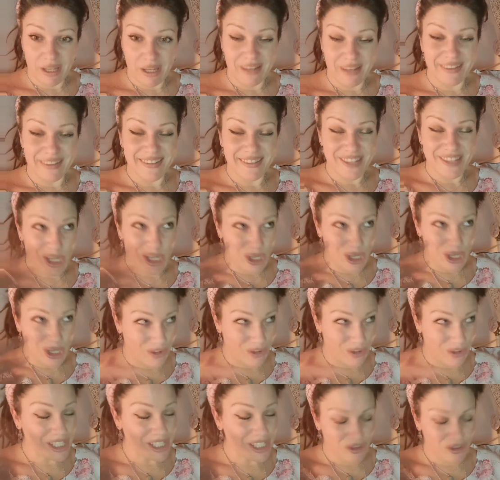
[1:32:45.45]

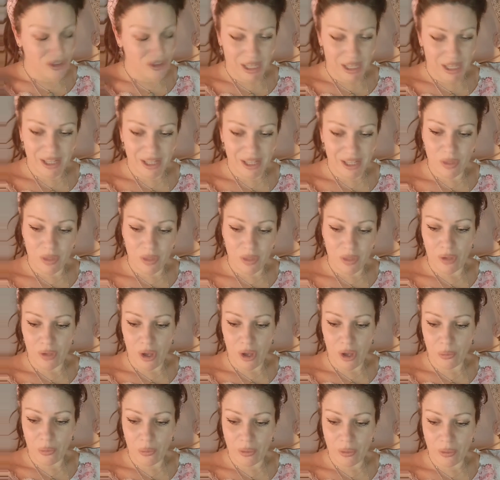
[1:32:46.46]
because we all
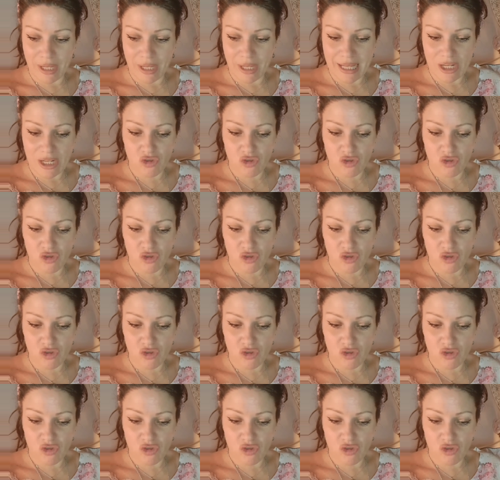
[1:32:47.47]
know